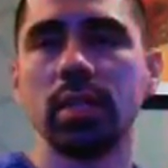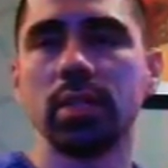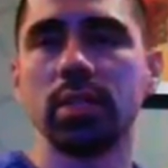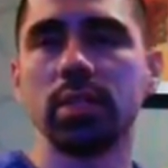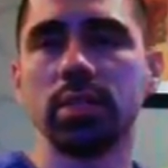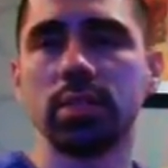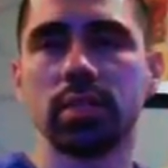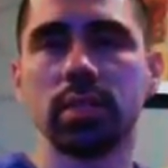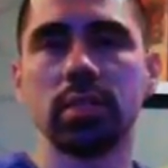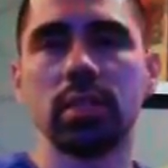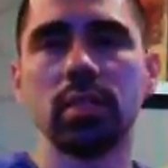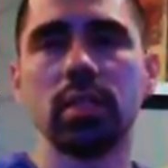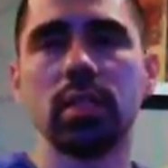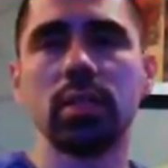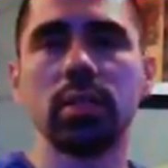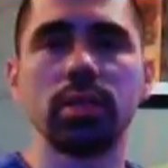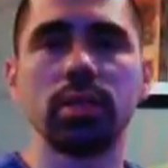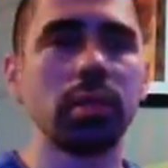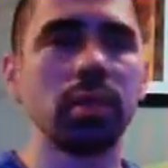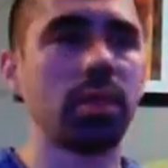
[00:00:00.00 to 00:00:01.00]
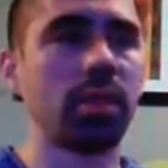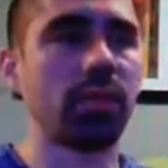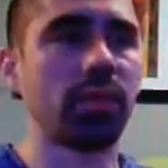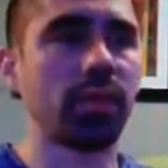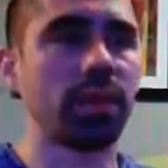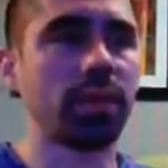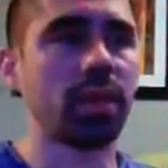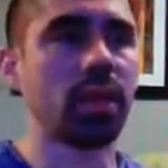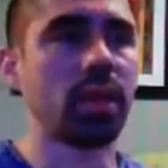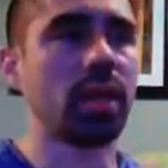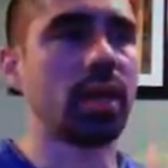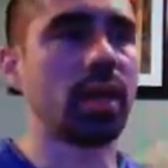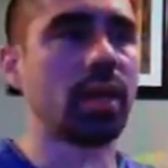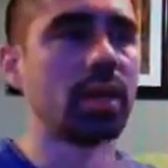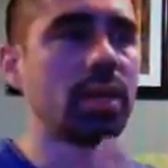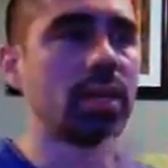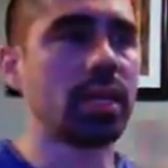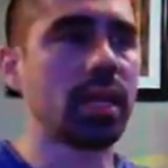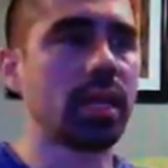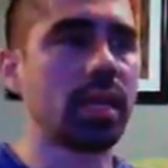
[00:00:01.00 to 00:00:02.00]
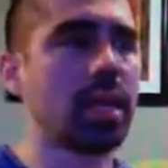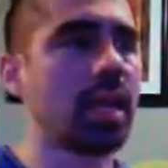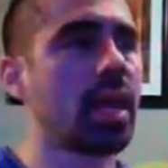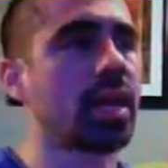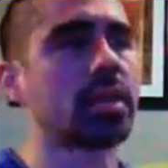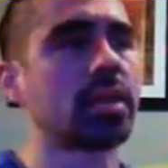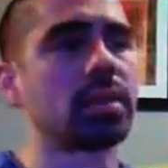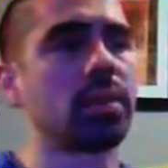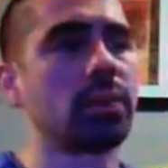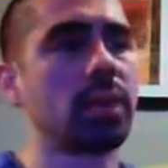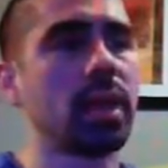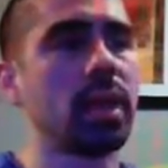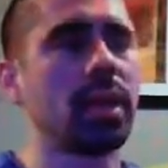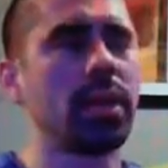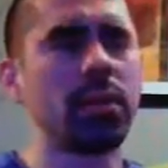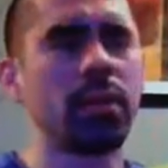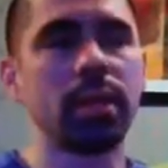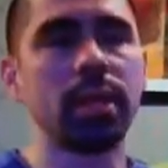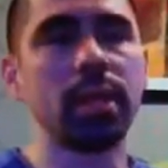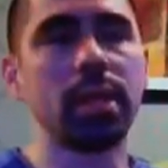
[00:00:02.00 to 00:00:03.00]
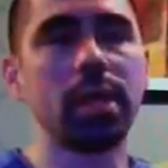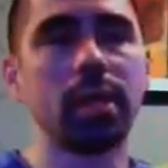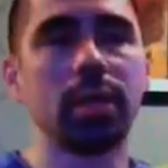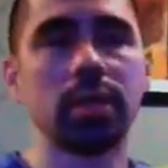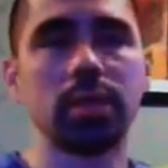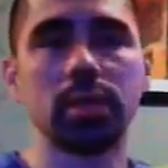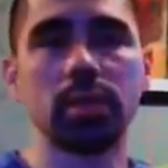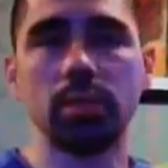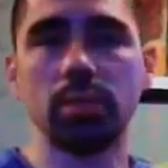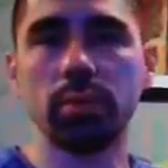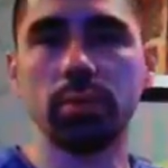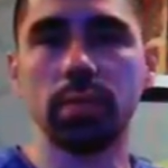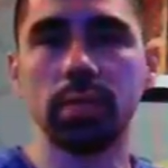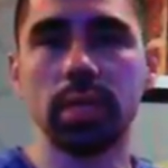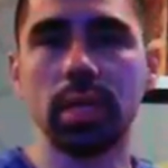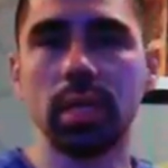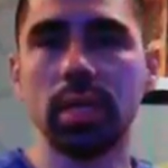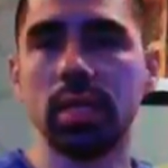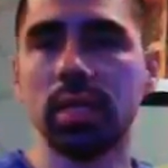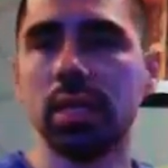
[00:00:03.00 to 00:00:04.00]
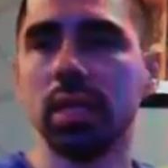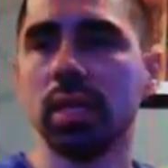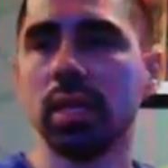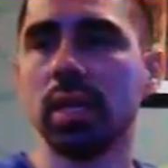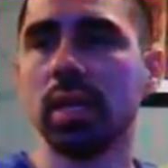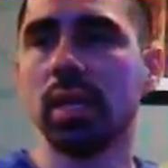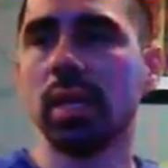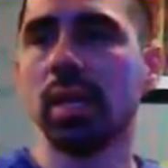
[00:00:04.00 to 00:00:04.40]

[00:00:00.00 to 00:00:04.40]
just the different knickknacks that we had around the house that we were selling.